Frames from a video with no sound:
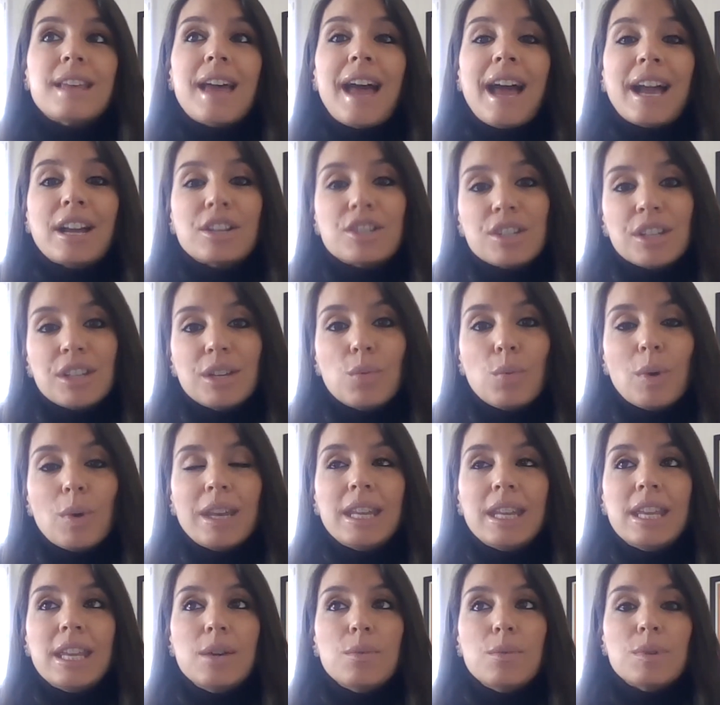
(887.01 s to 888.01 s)
Actually, when
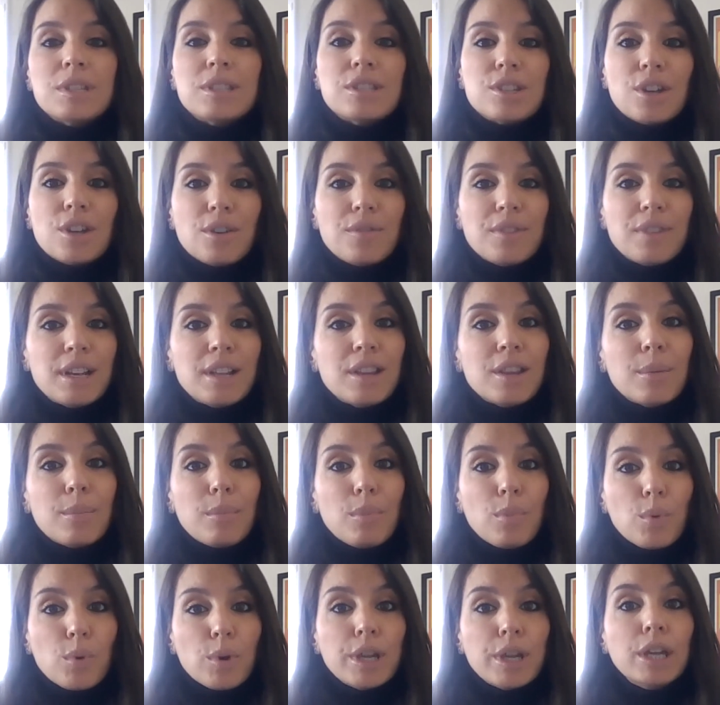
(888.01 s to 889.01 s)
he was serving in the
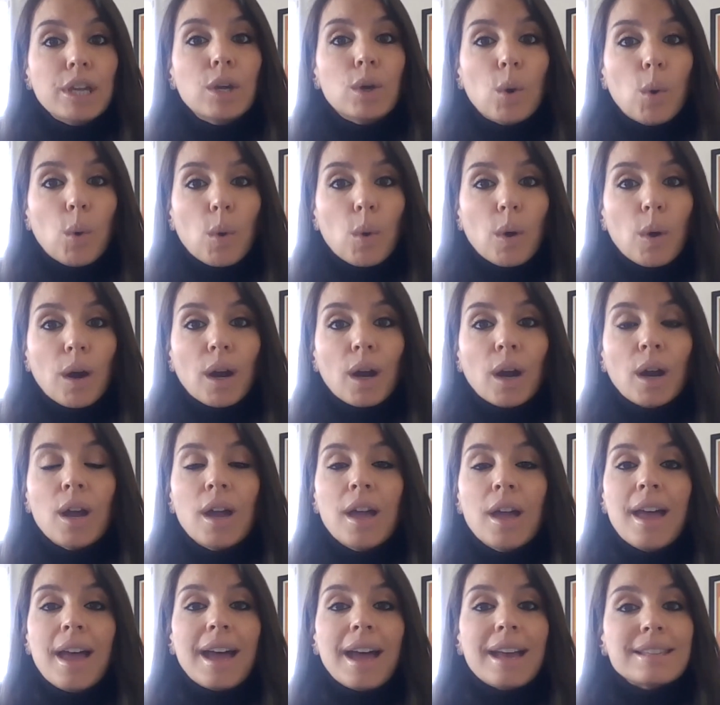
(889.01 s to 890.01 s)
Marine Corps
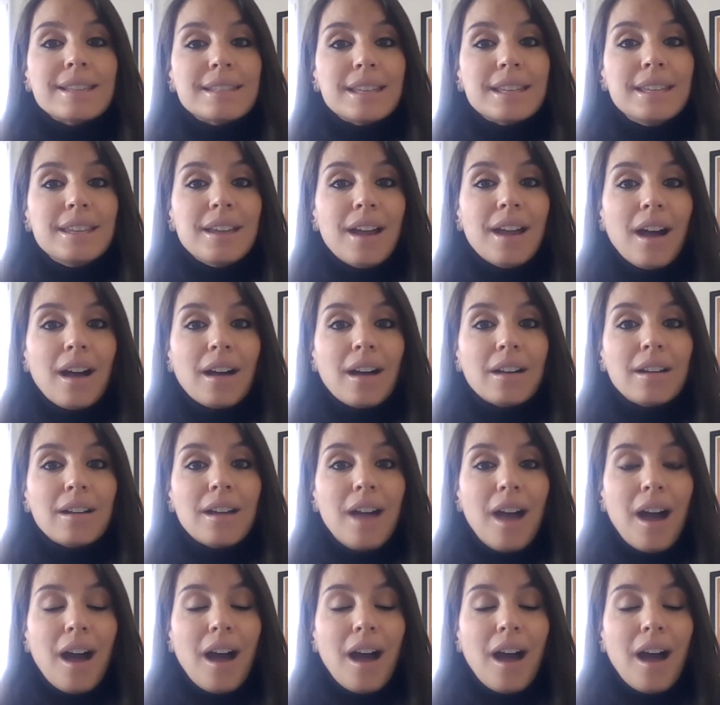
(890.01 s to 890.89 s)
as a young